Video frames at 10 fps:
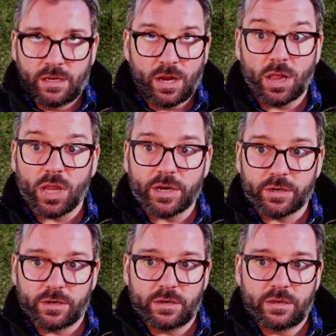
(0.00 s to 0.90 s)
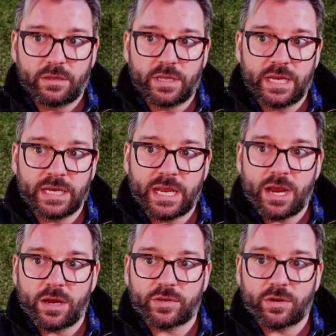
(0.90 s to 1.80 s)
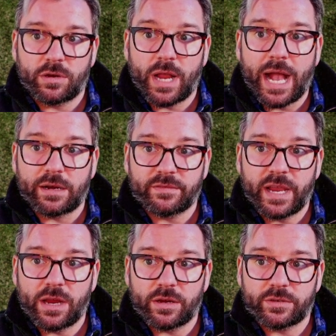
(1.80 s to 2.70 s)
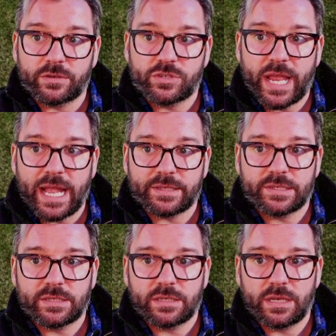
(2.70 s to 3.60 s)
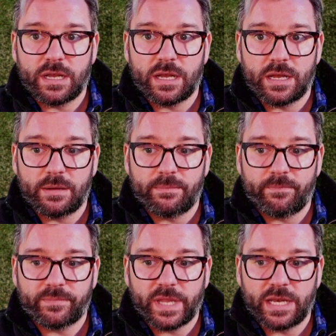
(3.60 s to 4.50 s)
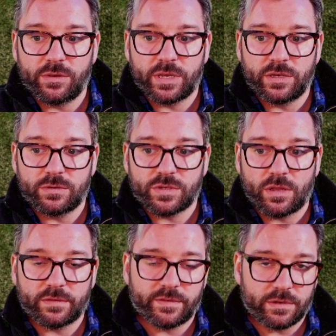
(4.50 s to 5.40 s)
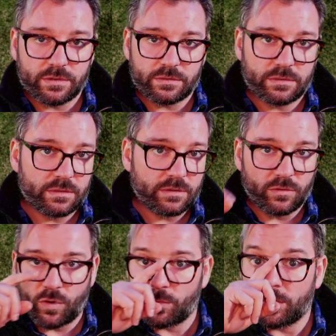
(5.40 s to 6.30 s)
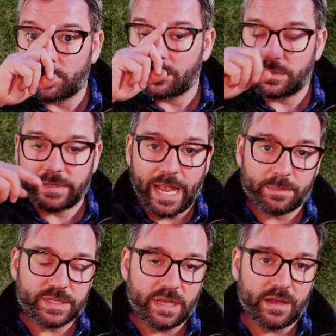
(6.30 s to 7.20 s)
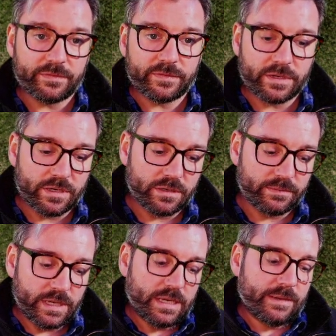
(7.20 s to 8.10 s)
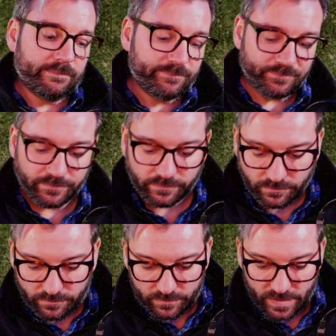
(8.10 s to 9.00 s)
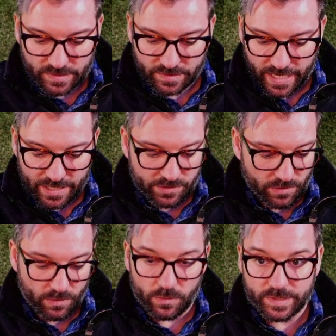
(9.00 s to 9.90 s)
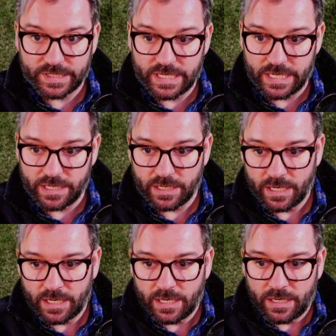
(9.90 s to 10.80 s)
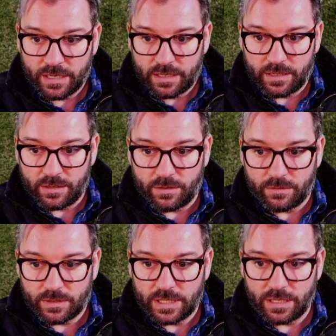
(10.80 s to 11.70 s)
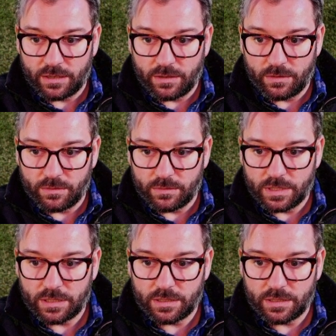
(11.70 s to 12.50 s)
clutter the in-character or out-of-character chats. And you can use all of your normal tab stuff or /OOC, hello,